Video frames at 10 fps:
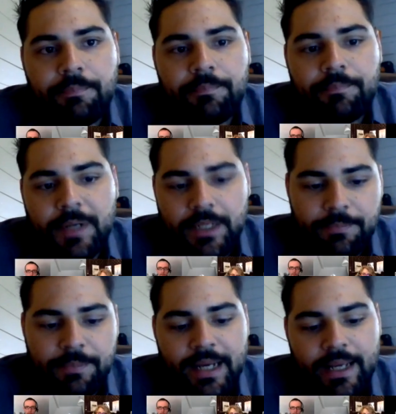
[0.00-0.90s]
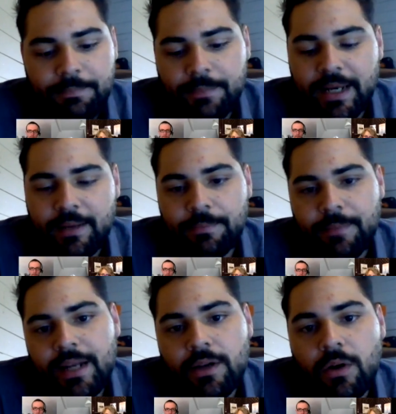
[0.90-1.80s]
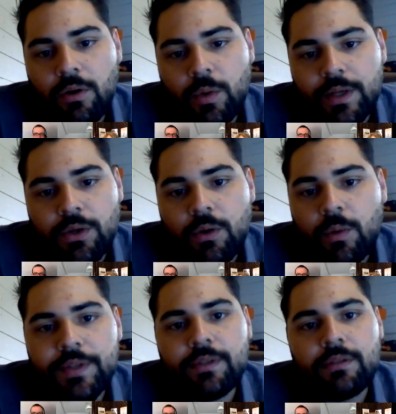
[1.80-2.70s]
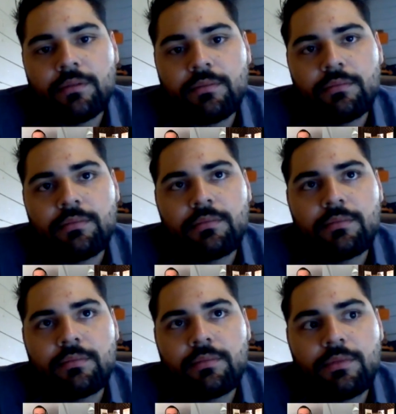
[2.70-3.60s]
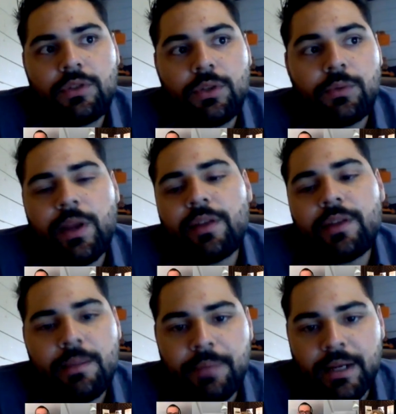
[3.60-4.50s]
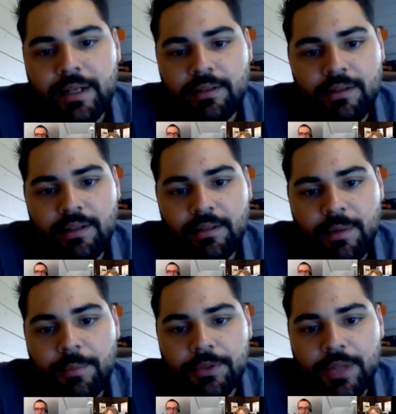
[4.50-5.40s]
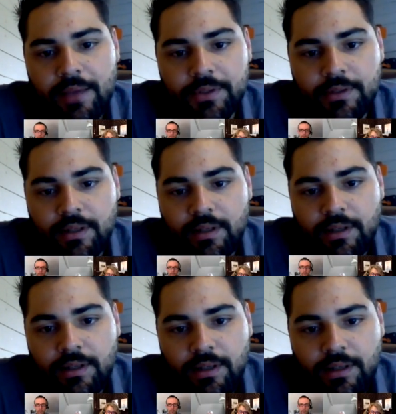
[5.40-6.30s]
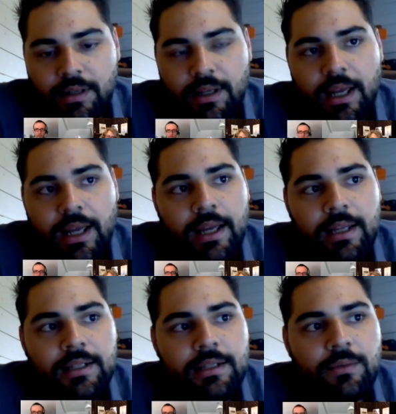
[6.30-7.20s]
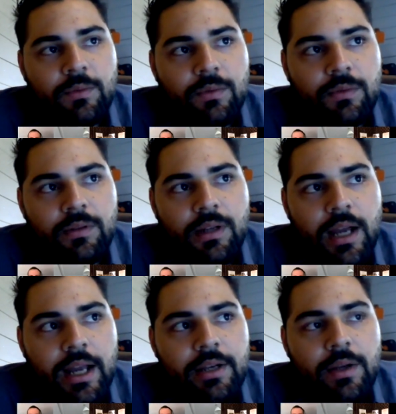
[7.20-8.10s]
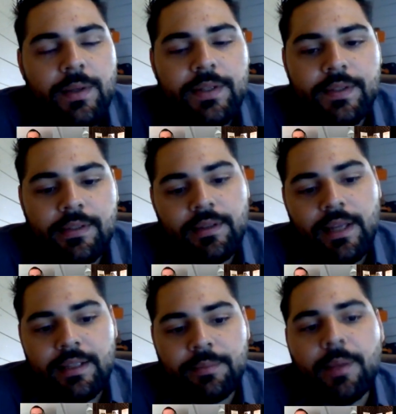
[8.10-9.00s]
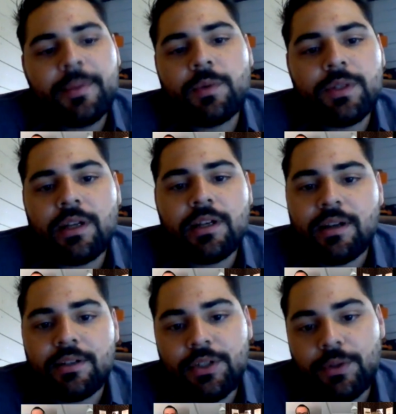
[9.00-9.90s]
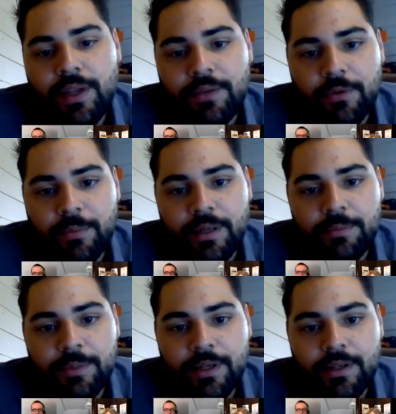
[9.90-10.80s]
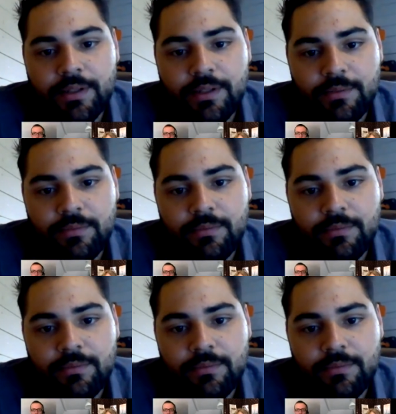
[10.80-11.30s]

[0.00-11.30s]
but my main goal was always to do real impact in people's lives. And I noticed that diplomacy was not going to do that for me, because